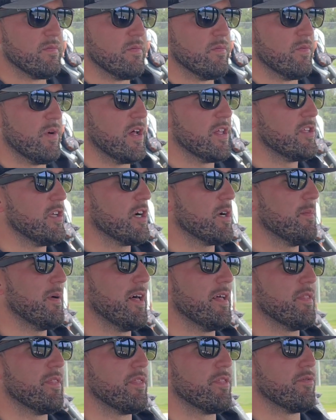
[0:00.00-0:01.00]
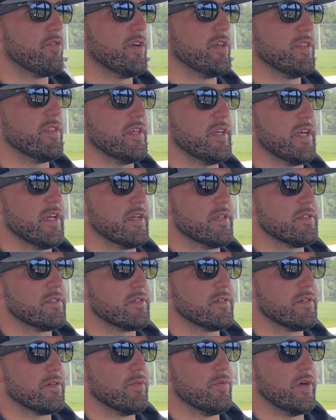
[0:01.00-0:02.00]
want to talk about three
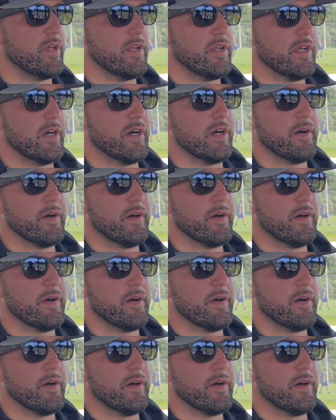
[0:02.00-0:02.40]
things when